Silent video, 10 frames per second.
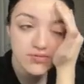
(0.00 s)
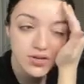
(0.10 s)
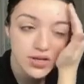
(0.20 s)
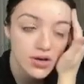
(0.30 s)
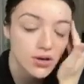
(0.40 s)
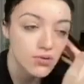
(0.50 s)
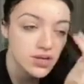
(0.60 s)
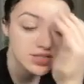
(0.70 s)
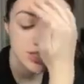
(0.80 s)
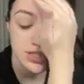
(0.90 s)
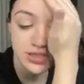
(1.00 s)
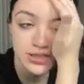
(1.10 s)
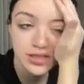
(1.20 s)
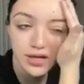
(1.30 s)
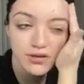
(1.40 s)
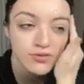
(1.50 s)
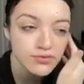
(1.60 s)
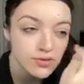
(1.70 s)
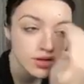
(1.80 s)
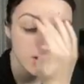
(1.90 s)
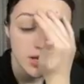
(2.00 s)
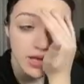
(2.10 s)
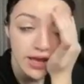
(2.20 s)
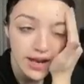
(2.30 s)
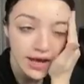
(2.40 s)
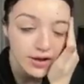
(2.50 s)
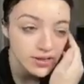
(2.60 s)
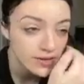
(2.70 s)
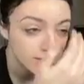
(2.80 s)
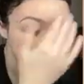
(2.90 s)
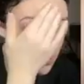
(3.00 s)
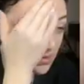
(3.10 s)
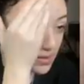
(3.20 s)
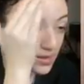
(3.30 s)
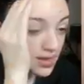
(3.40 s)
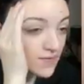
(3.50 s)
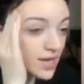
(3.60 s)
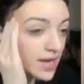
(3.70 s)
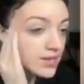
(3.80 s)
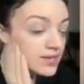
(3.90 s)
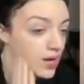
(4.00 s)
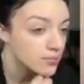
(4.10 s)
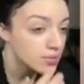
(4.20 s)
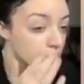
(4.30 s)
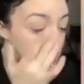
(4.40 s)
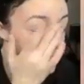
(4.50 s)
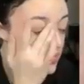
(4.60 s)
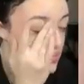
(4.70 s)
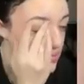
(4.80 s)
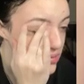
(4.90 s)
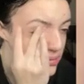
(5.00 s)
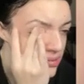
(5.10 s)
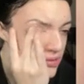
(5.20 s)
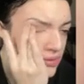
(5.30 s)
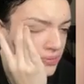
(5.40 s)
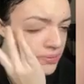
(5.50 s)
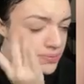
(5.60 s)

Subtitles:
video Addicted to Love, and I'll leave that down below in the description,